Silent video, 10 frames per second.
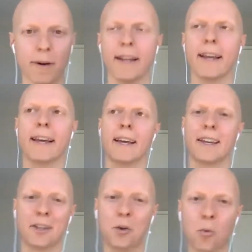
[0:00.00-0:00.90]

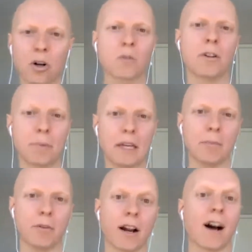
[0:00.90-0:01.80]
but you work with
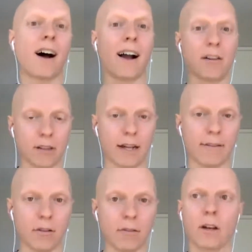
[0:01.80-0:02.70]
people at a higher
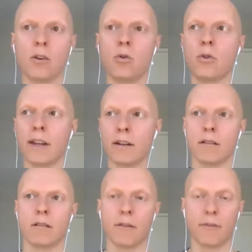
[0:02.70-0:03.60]
level who
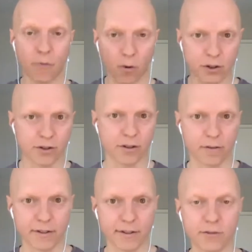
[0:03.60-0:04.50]
can afford your
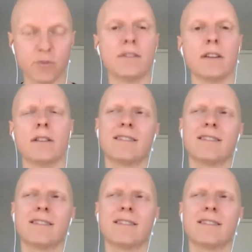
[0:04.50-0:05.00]
services, who see,